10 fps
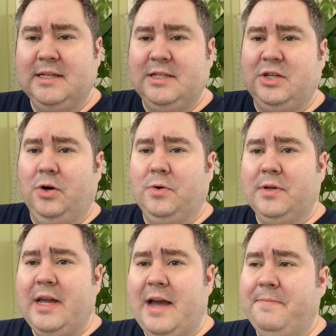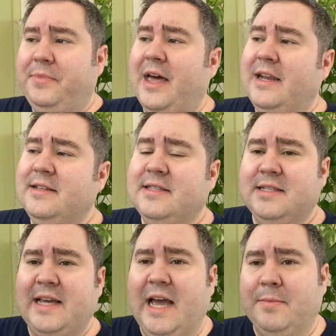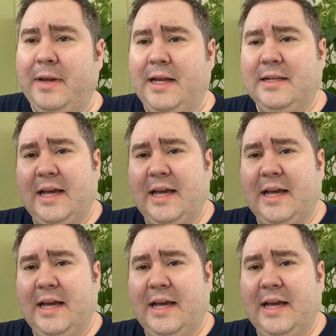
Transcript: So yeah, that is the TagBand.